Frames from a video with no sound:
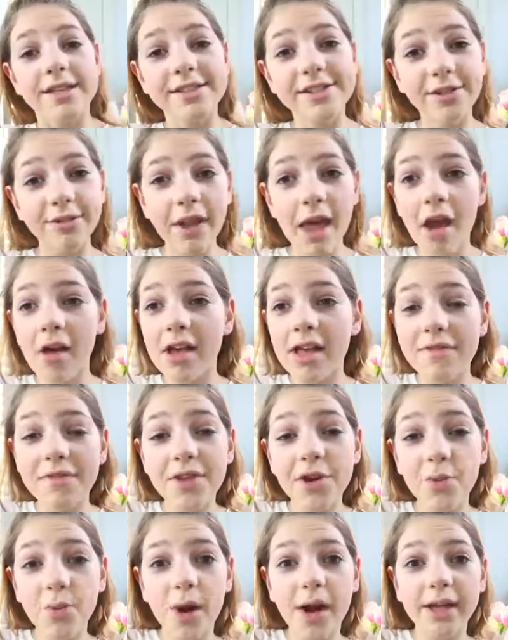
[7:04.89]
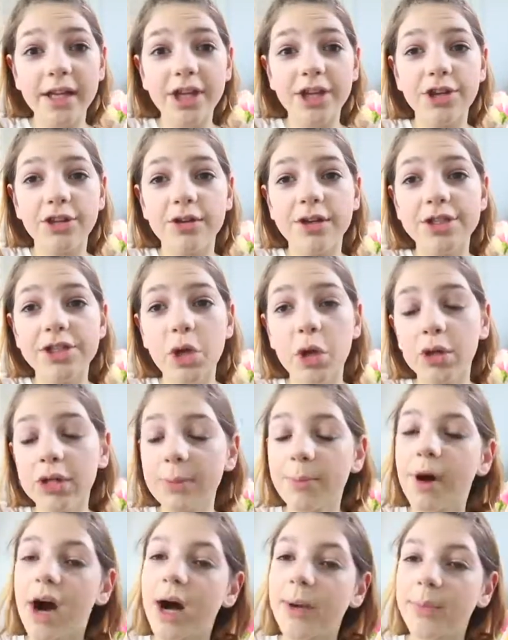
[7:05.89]
So now if you wanted, you could
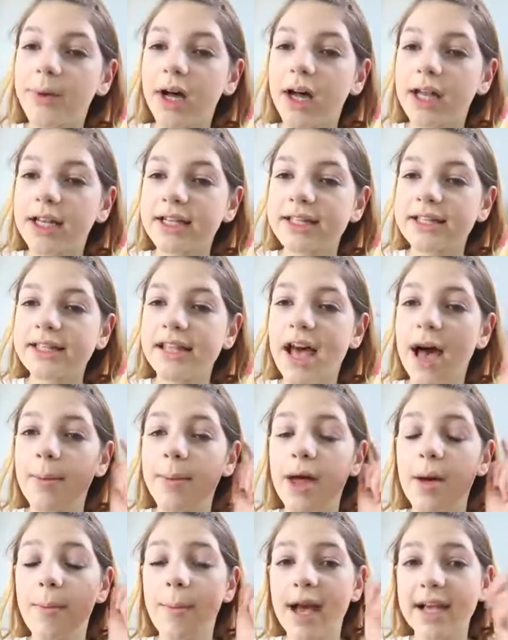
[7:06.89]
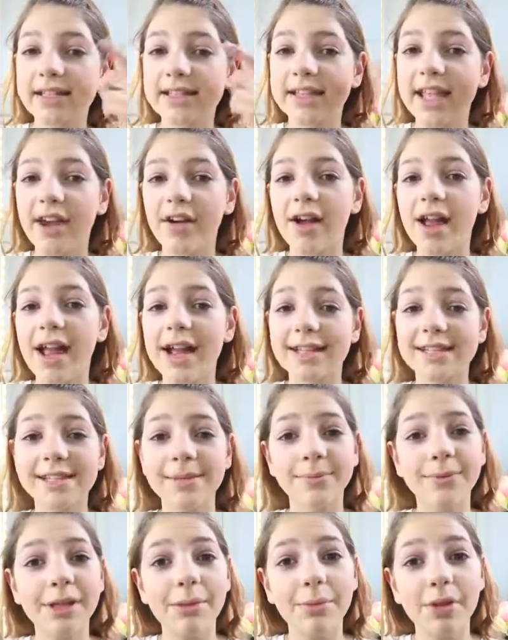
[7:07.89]
totally pop on some mascara and
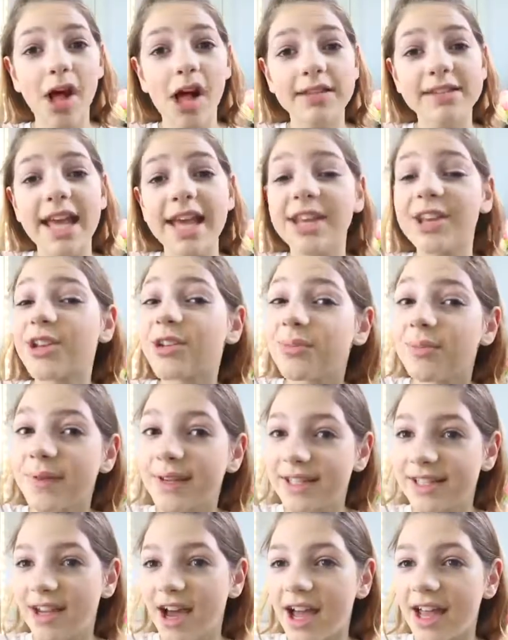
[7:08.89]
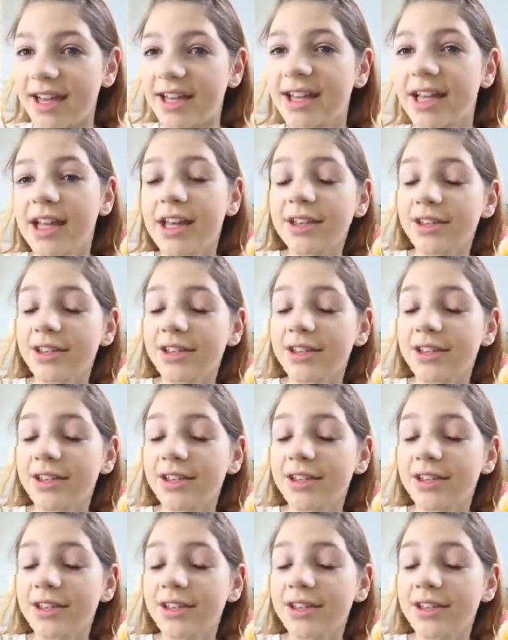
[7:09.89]
some lip gloss and you'd be done.